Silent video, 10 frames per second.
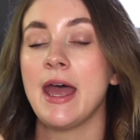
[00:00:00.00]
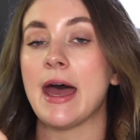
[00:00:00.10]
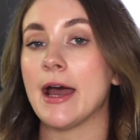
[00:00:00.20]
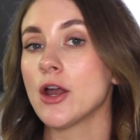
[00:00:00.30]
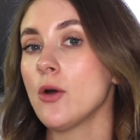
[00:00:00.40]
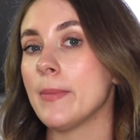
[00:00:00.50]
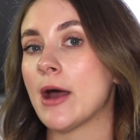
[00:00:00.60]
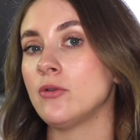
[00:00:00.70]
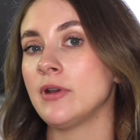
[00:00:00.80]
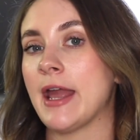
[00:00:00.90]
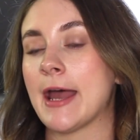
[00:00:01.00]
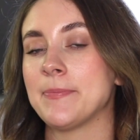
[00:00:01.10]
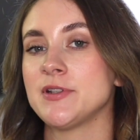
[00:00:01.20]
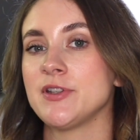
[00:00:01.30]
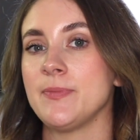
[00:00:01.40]
Echo Mountain
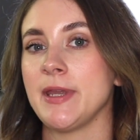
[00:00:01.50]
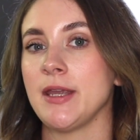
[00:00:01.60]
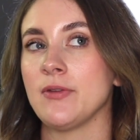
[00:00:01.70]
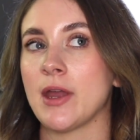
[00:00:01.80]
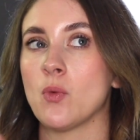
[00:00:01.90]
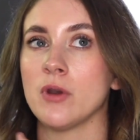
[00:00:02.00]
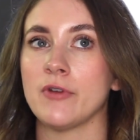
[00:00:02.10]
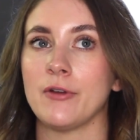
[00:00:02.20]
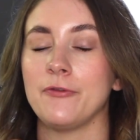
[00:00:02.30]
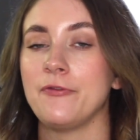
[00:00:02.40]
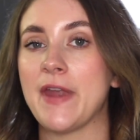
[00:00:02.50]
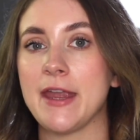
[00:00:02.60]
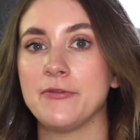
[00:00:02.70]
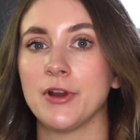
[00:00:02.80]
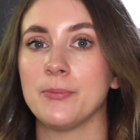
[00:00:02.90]
happened to be like one of our
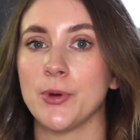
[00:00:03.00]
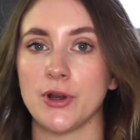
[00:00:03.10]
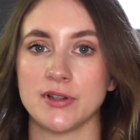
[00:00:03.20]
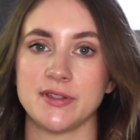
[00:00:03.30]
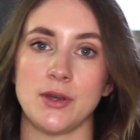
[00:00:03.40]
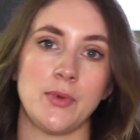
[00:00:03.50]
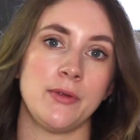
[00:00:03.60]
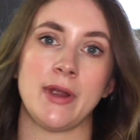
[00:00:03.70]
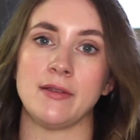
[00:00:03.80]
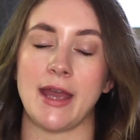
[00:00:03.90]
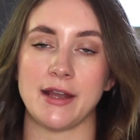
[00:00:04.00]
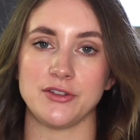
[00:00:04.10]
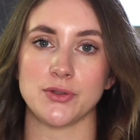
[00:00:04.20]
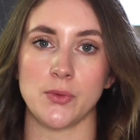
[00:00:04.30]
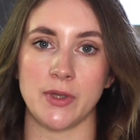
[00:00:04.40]
favorite books that we read
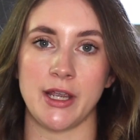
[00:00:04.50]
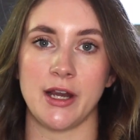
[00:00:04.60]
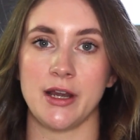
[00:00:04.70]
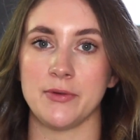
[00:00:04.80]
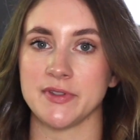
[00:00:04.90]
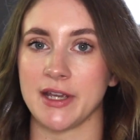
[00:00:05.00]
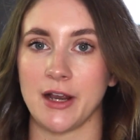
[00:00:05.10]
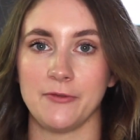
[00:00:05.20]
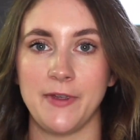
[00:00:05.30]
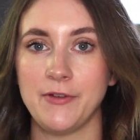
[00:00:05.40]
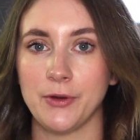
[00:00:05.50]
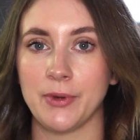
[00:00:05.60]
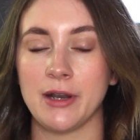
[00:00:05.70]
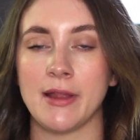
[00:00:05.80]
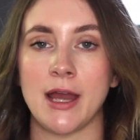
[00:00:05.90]
last school year. It was like our favorite
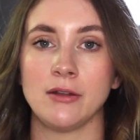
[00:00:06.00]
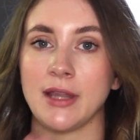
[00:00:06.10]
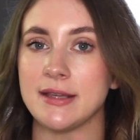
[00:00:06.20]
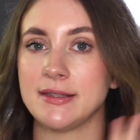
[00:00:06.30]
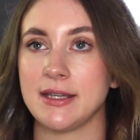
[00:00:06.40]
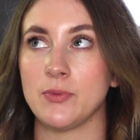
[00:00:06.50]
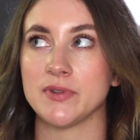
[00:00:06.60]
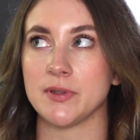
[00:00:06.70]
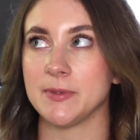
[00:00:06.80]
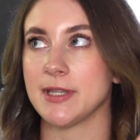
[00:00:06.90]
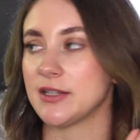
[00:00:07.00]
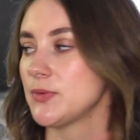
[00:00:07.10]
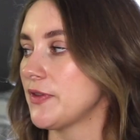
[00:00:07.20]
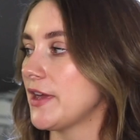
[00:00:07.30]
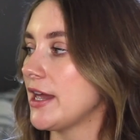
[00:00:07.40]
read aloud. Lacey was obsessed
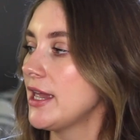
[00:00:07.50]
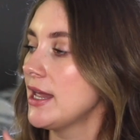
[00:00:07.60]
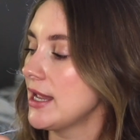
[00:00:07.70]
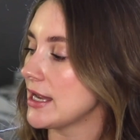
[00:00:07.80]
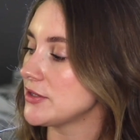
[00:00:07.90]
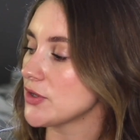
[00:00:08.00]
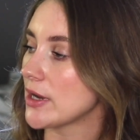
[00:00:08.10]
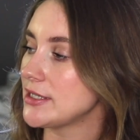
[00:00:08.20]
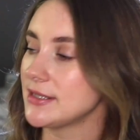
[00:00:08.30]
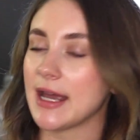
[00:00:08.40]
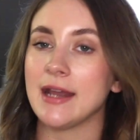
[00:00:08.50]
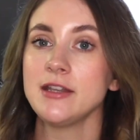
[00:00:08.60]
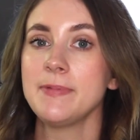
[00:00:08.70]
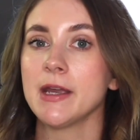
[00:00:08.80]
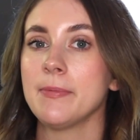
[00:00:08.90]
with it, and so I
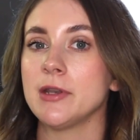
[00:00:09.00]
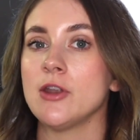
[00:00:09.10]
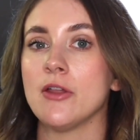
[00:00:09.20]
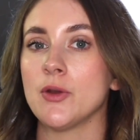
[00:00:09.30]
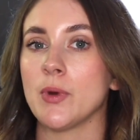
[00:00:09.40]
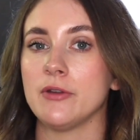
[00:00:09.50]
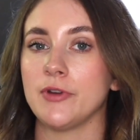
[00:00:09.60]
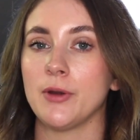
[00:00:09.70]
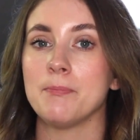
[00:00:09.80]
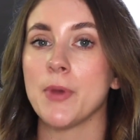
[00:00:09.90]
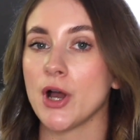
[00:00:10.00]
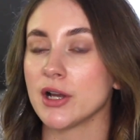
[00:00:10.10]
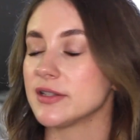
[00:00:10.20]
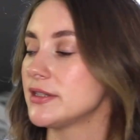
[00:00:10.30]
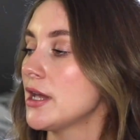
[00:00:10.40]
decided to pick up another one of her
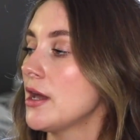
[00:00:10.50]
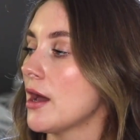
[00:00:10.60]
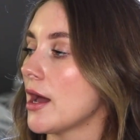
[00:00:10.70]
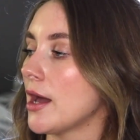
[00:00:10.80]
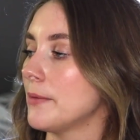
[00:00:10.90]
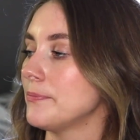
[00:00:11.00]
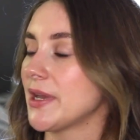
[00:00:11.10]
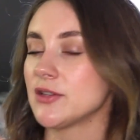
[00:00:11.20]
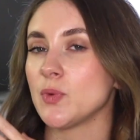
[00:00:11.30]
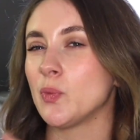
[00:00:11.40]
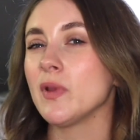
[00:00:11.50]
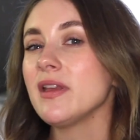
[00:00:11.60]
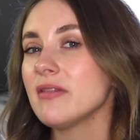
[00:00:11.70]
books because we really